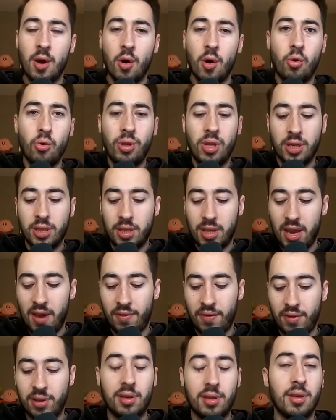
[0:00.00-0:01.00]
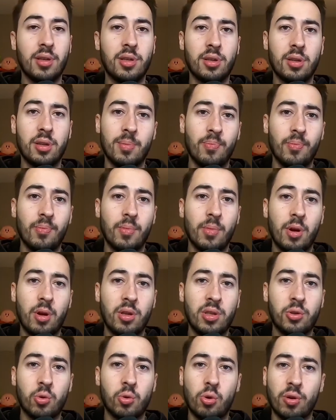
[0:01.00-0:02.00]
Who doesn't have some
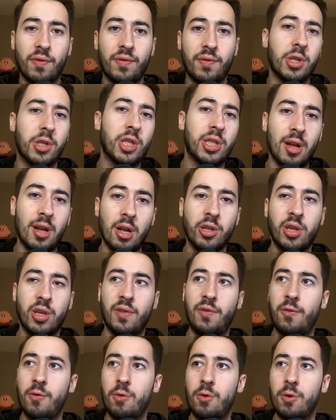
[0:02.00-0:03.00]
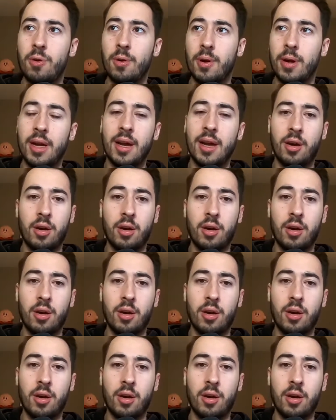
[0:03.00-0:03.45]
sort of nostalgia for